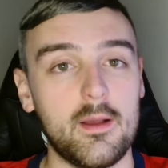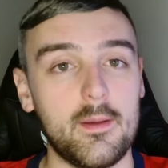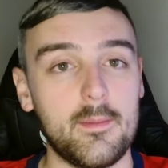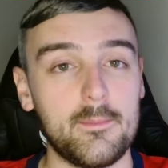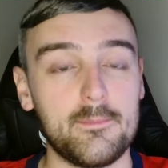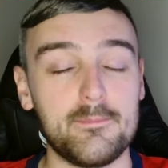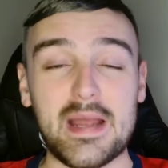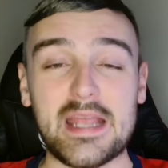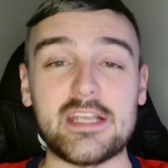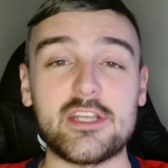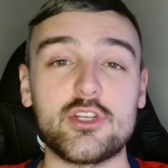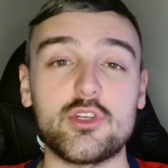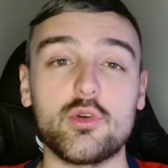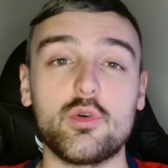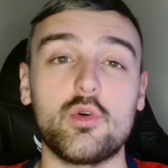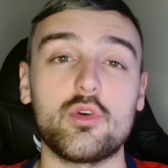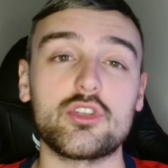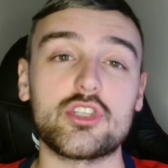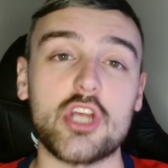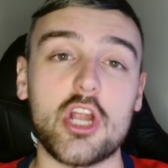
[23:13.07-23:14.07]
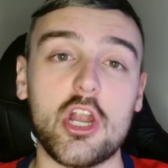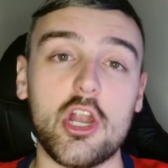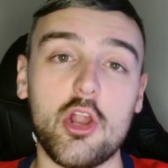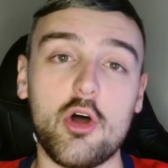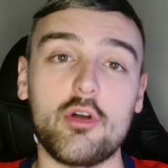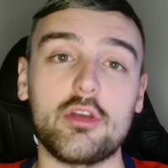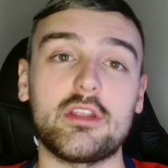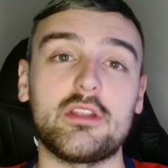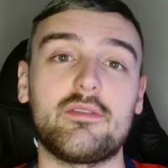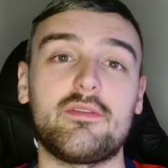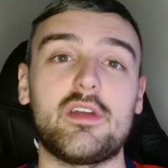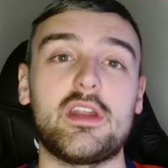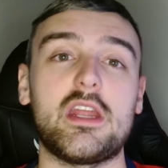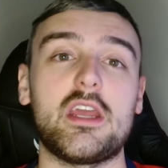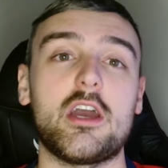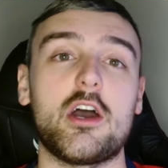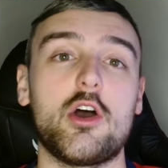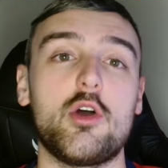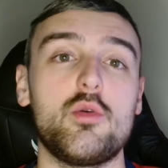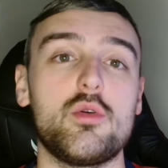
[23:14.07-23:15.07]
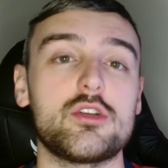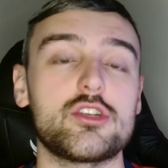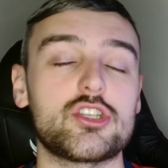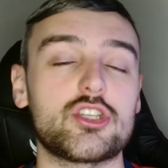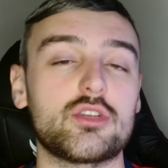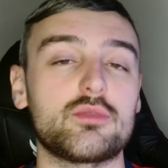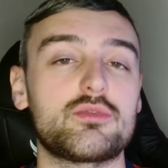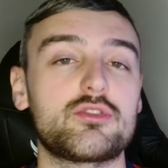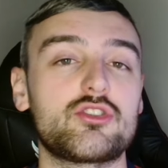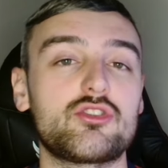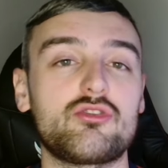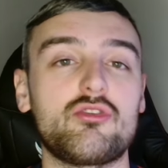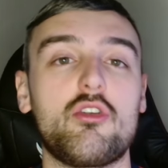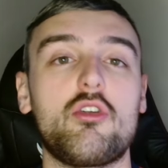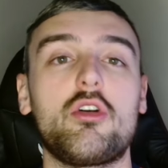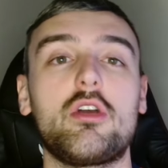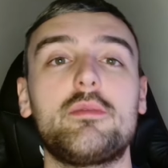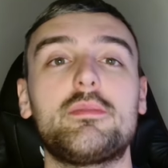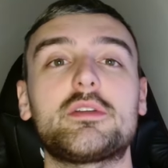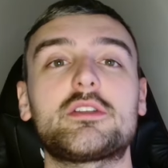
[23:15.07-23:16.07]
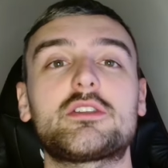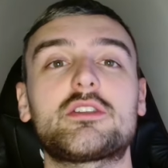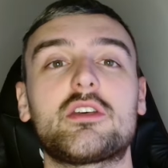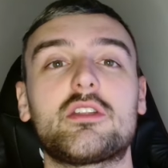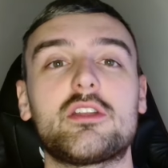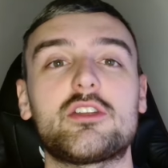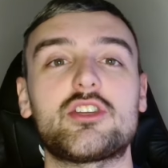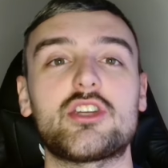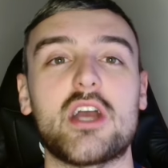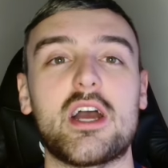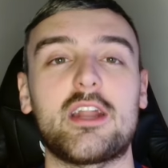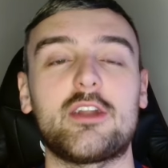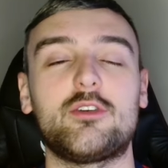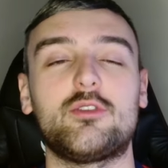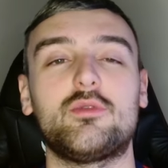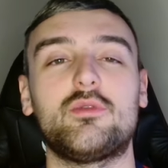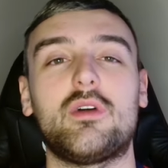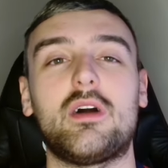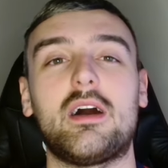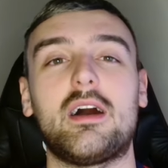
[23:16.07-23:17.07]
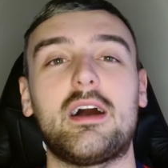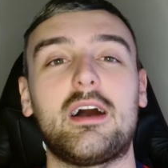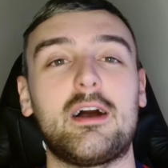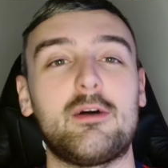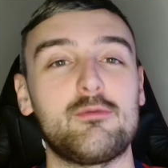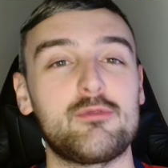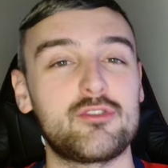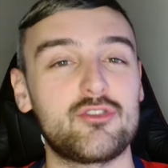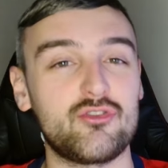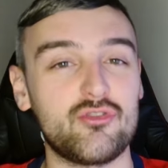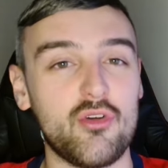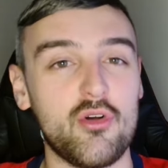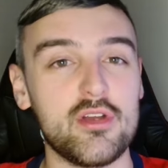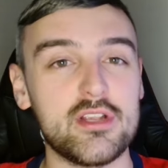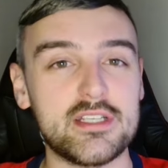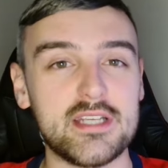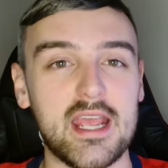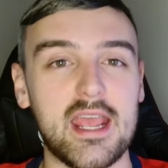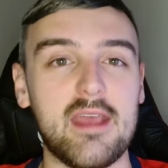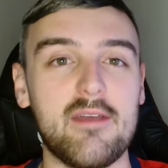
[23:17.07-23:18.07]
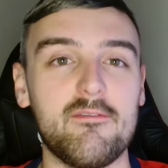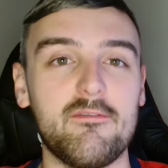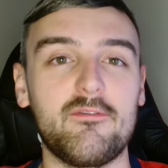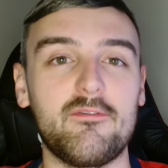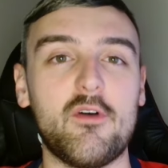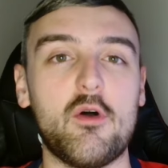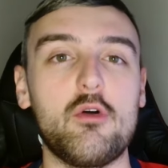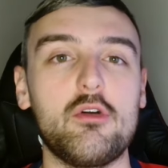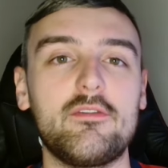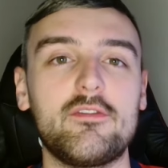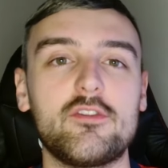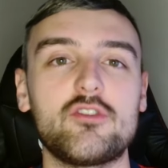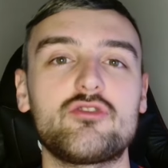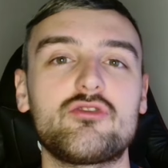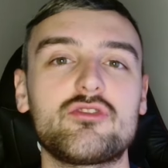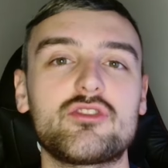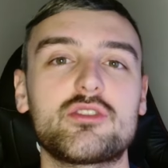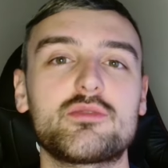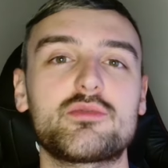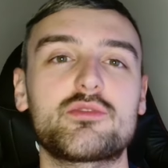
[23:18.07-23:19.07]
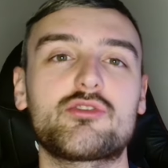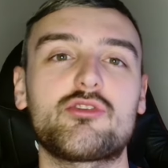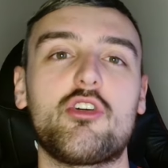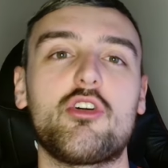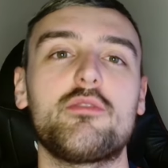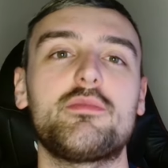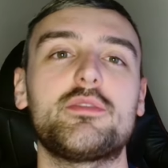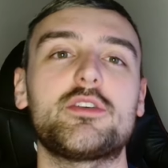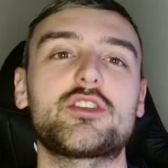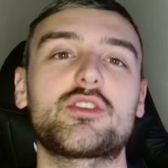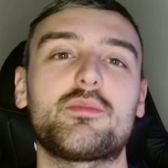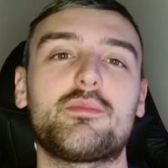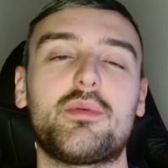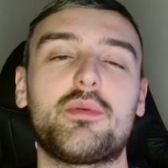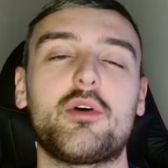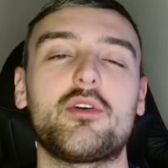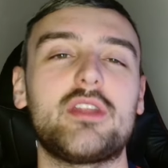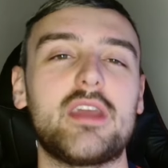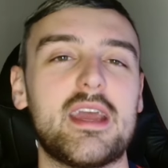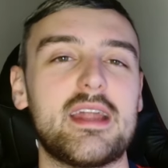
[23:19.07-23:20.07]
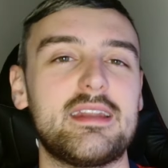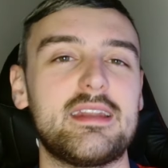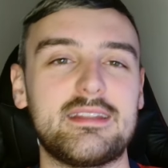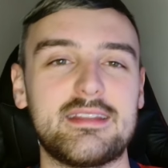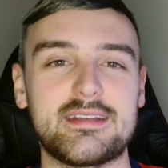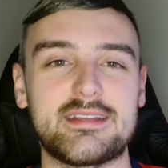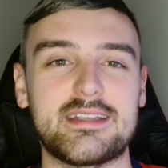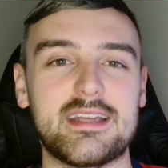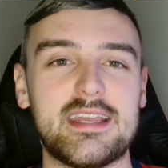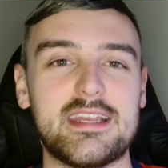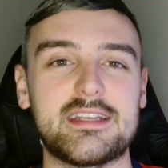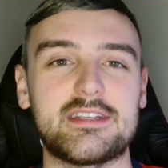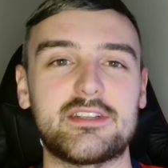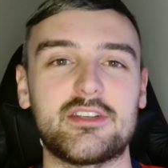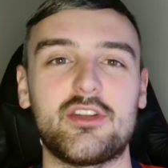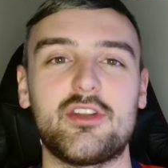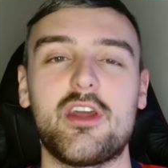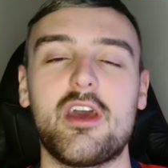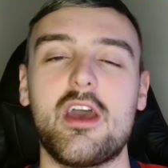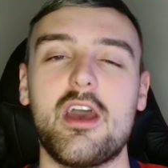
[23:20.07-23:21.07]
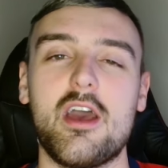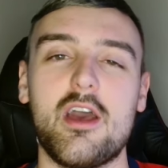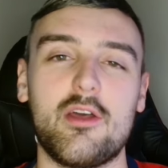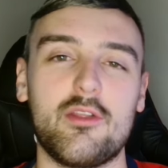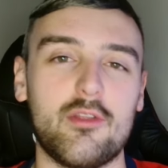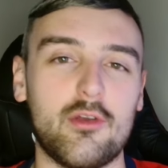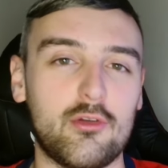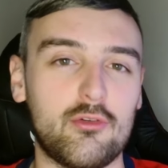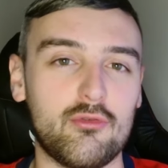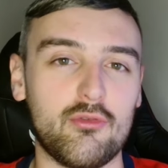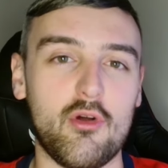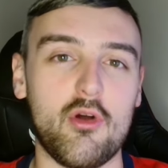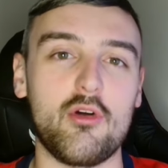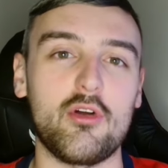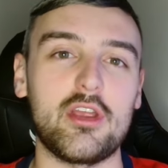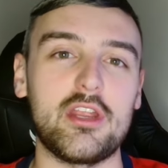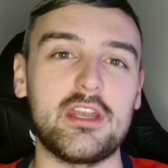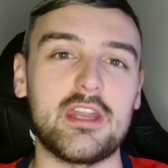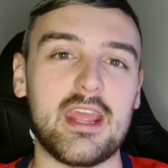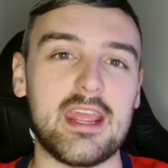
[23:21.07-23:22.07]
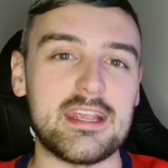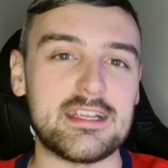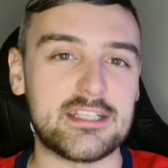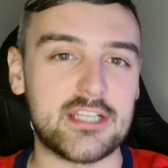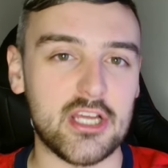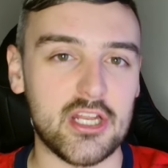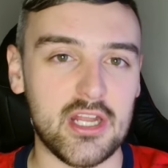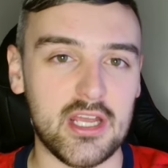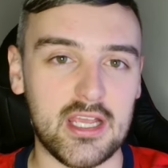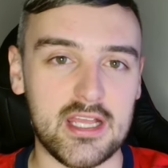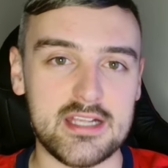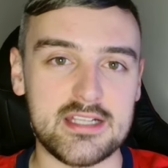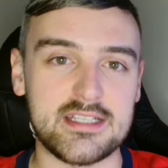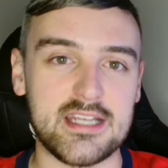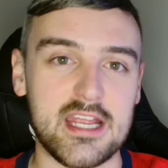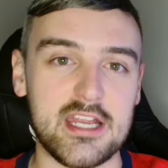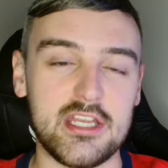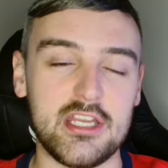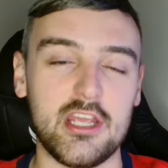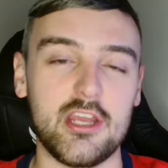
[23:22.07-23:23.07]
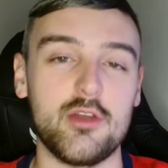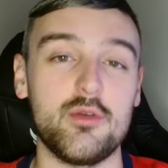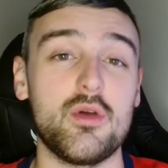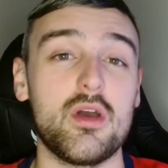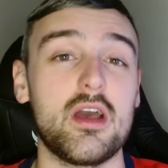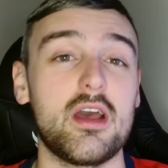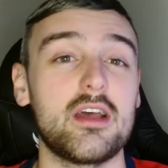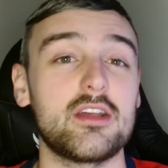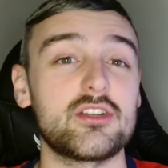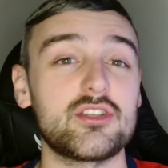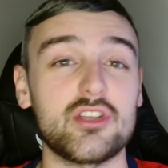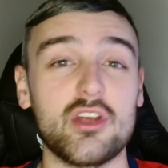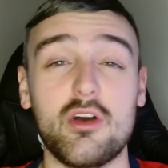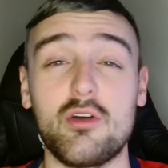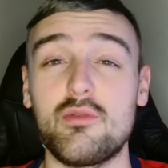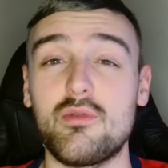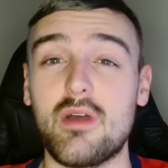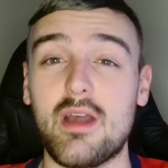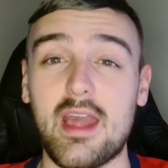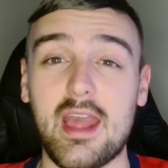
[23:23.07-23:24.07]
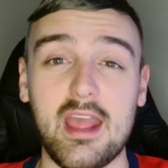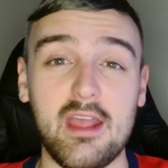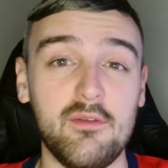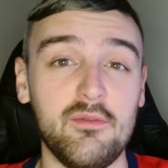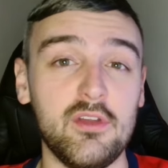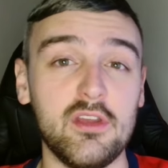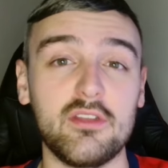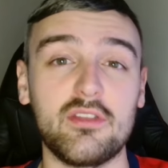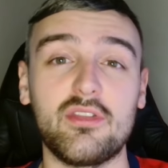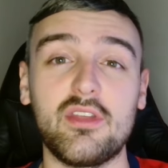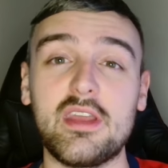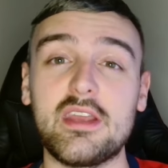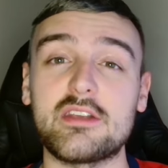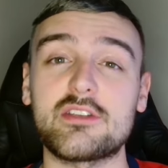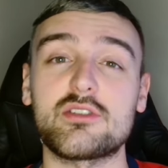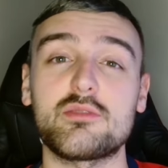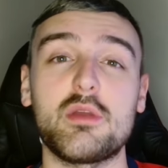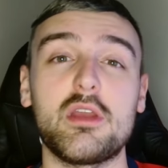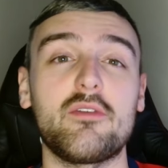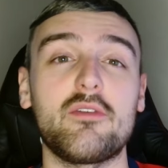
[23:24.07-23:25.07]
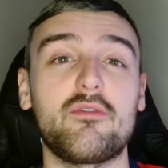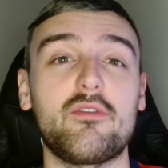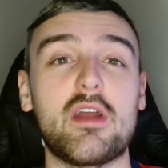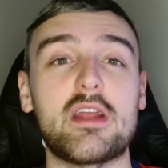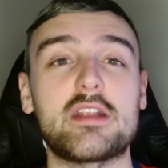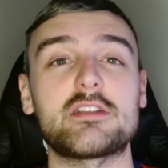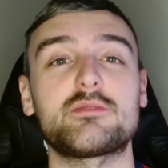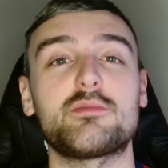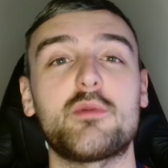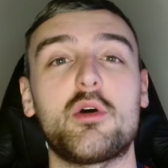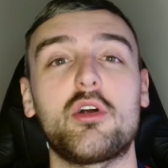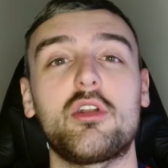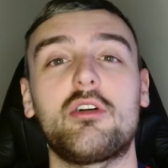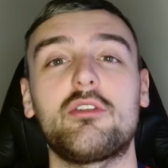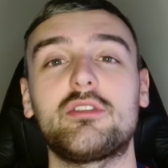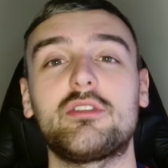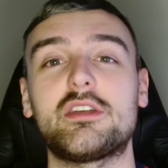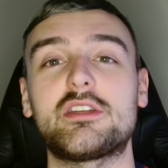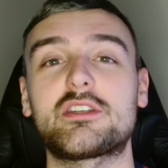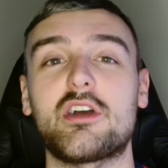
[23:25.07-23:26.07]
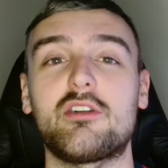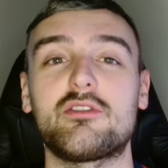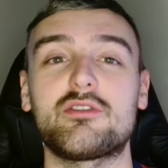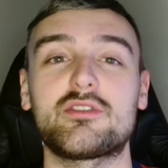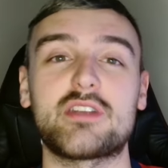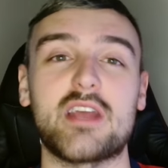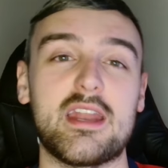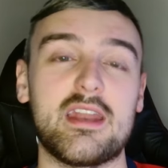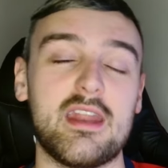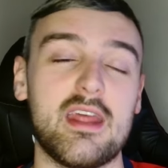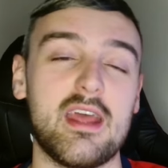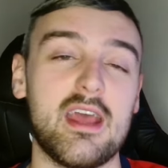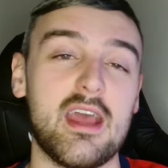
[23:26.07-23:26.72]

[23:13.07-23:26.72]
Make sure to like the video, subscribe to the channel. We're trying to hit 500 subscribers by the end of the season. The grind is going to continue. So if you think some of your friends might like this content,